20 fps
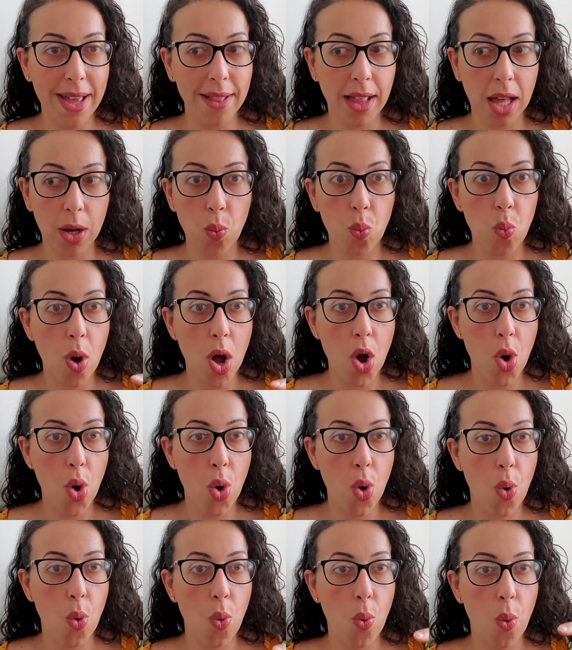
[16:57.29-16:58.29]
Like,
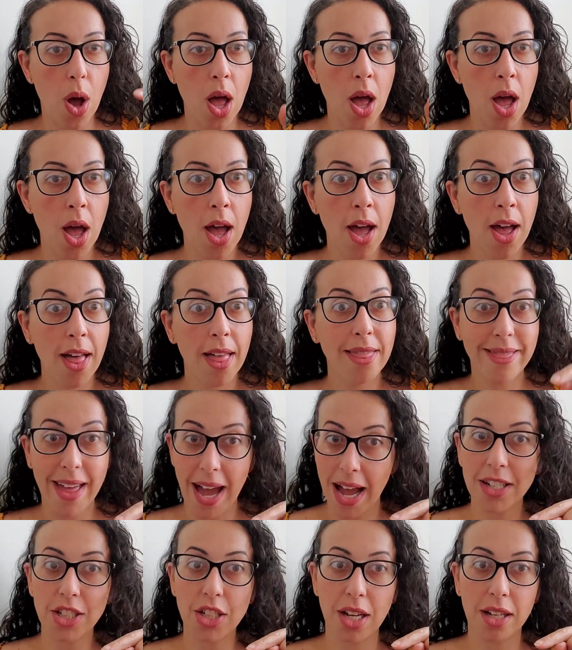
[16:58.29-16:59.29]
whoa,
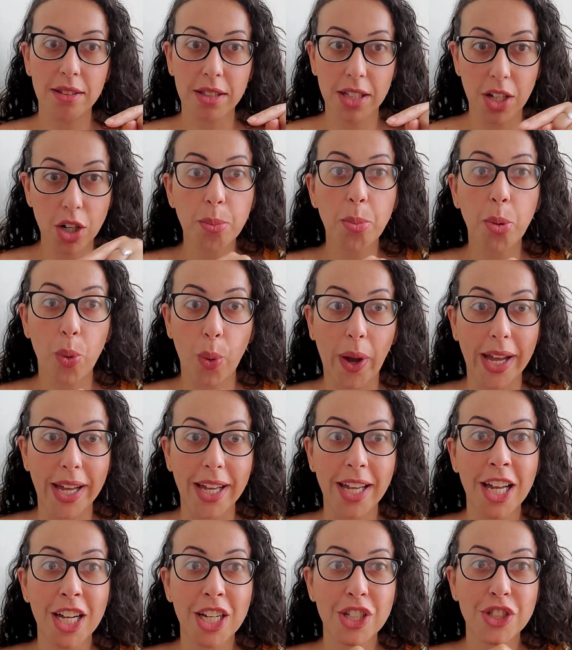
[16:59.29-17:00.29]
that little boy